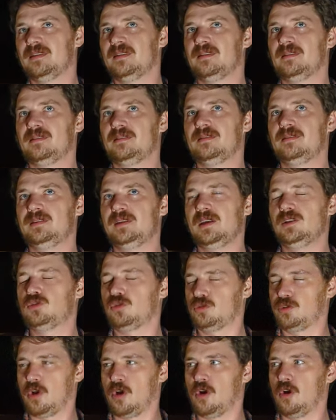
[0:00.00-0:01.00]
diesel
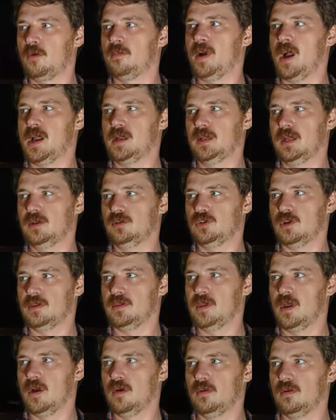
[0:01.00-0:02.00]
turbine engine though.
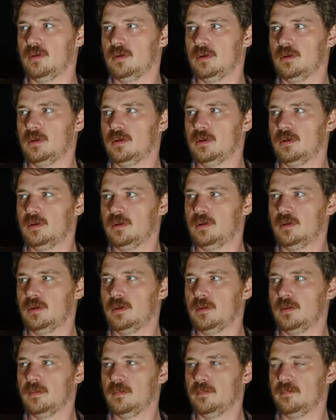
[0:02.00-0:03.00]
Still
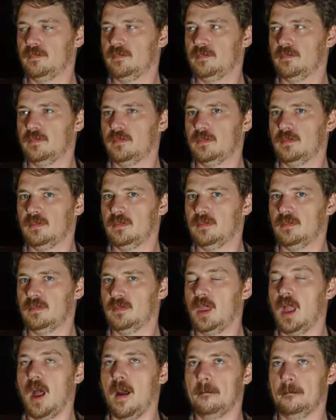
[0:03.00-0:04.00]
diesel. Yeah.
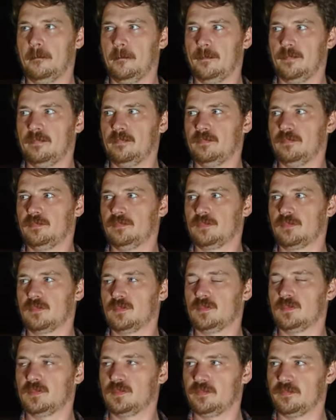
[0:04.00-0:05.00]
It's the
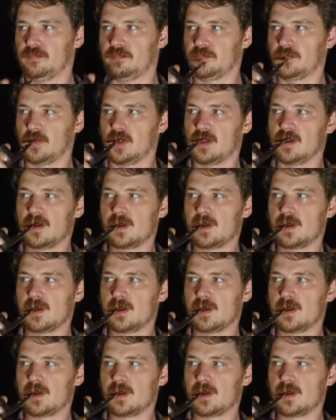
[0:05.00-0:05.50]
only